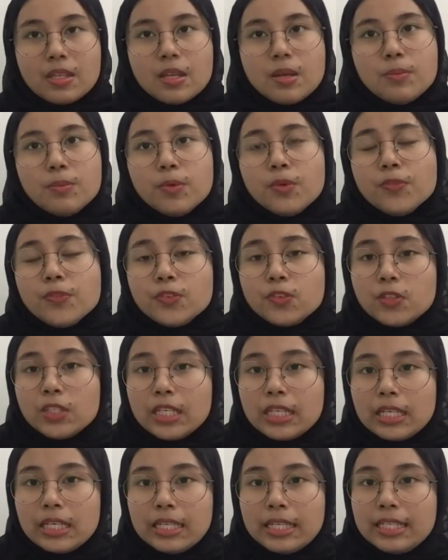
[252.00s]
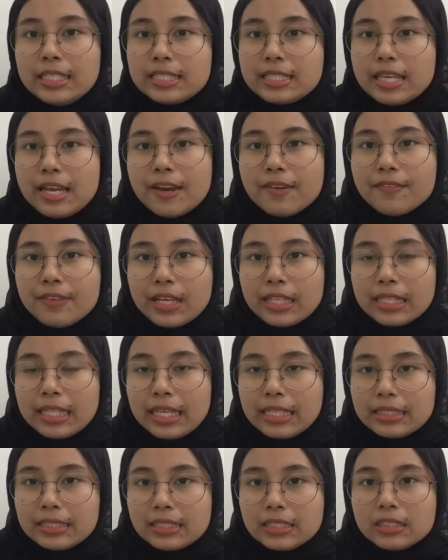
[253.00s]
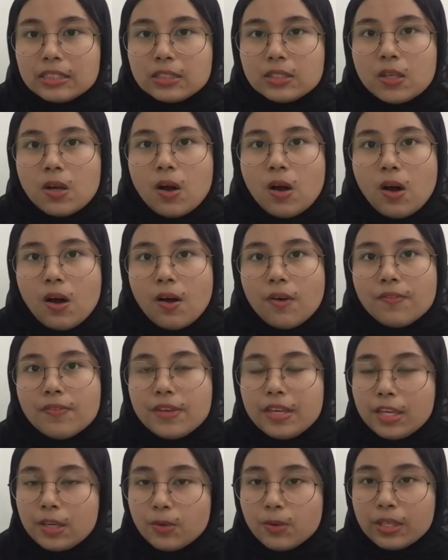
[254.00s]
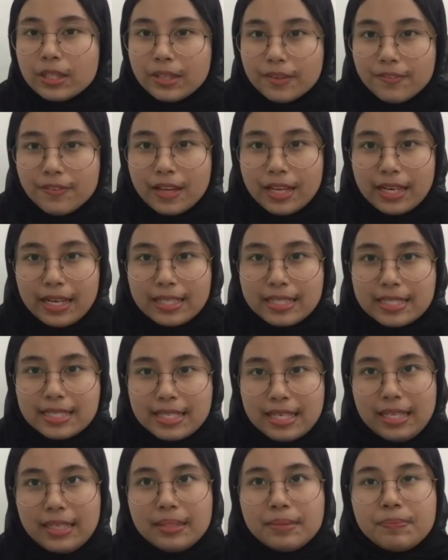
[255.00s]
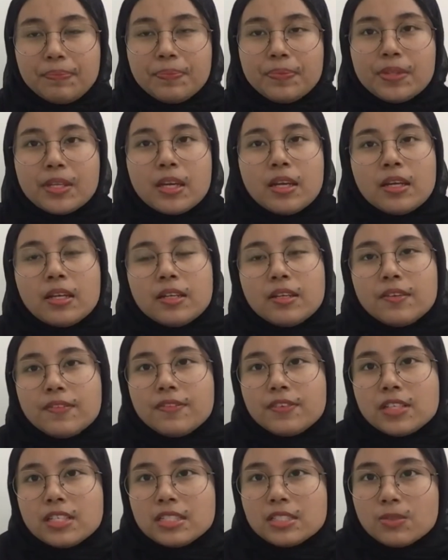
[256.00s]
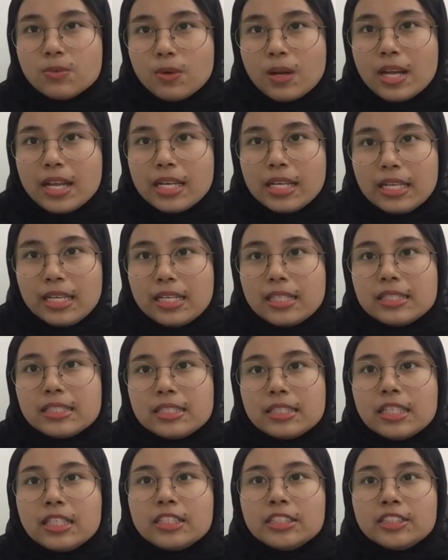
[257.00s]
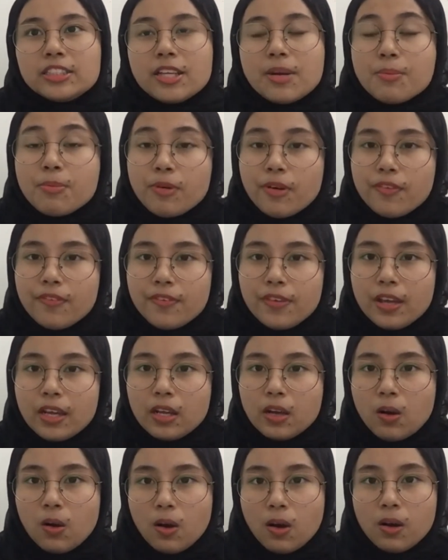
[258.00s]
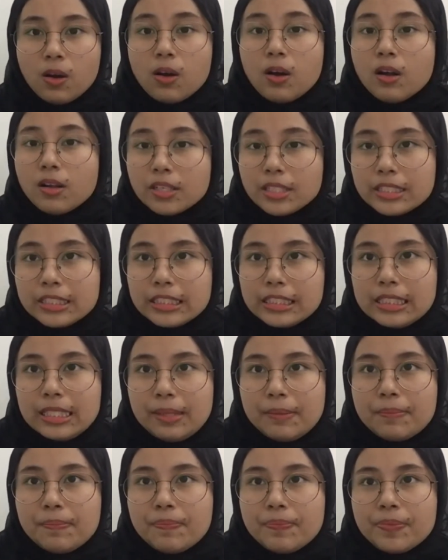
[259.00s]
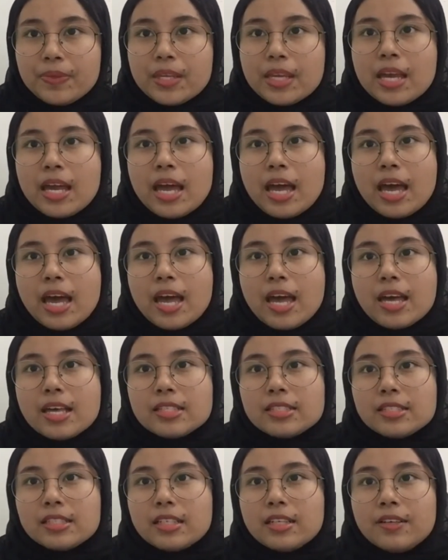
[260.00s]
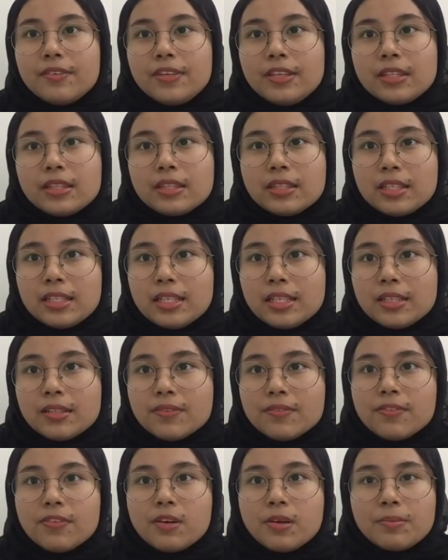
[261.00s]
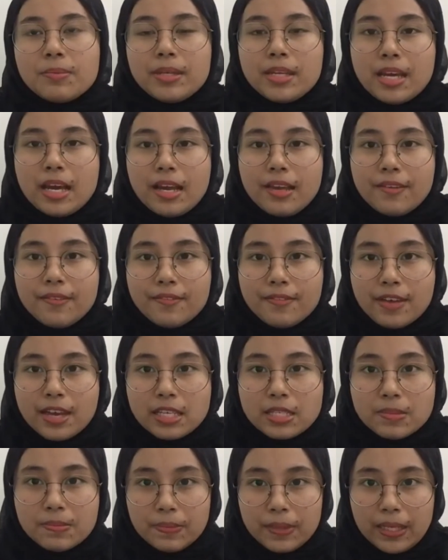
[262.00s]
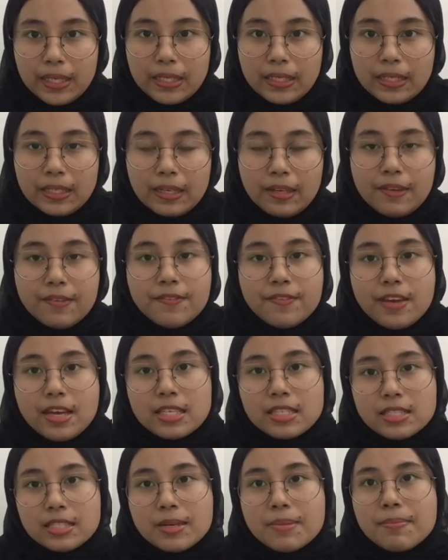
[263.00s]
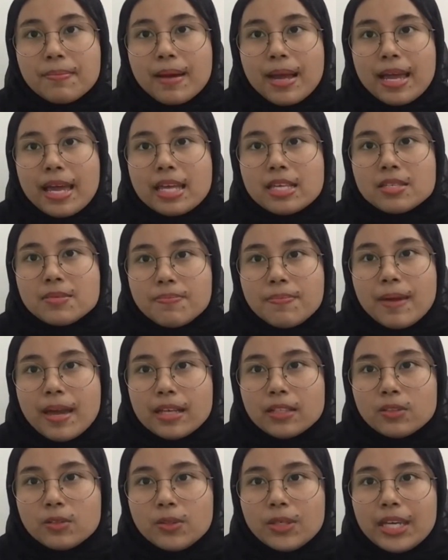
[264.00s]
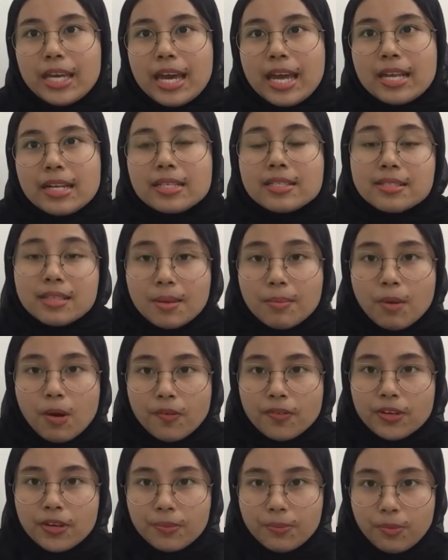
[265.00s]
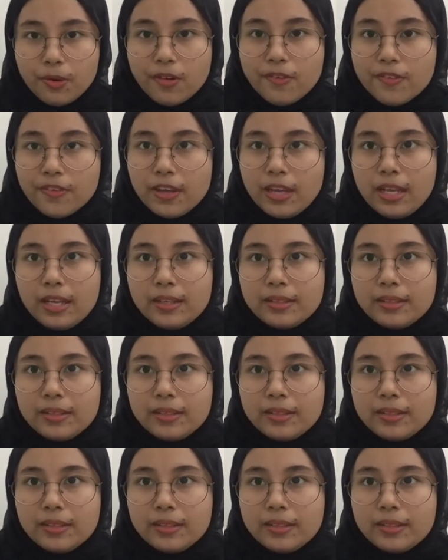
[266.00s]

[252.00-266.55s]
Move to the disadvantages of equity financing. The first one is share profit or ownership. As a return from their investment, investor might expect to get some of the profit.